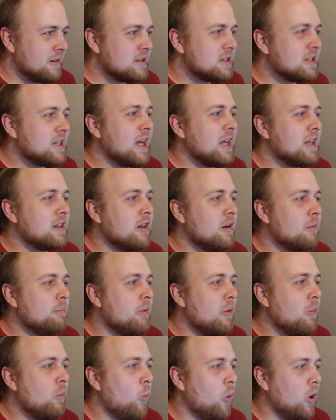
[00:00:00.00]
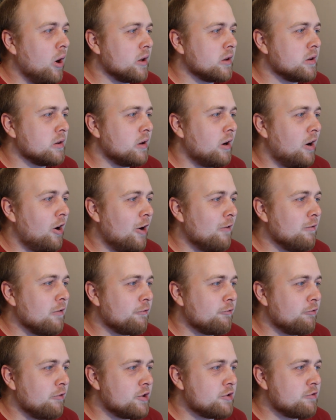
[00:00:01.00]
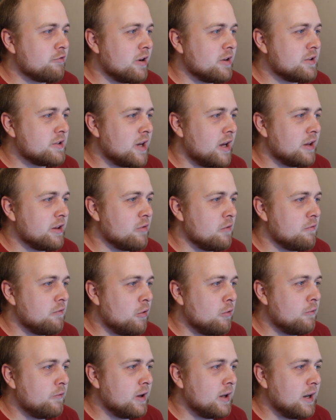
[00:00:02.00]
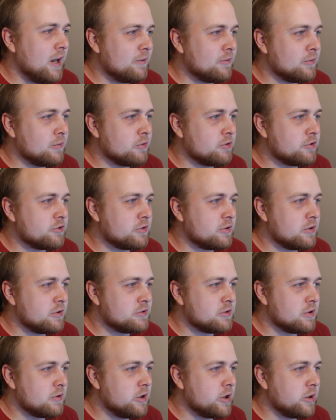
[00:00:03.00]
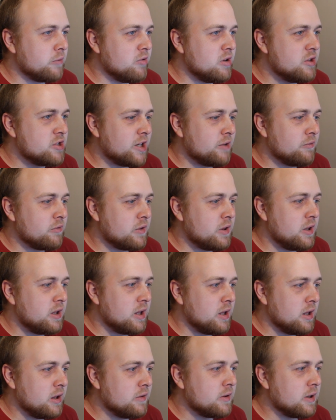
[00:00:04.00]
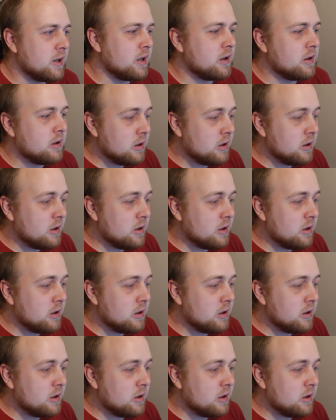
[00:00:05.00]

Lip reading: And number 1, our refrigerator has revolving levels, so you can reach everything easily.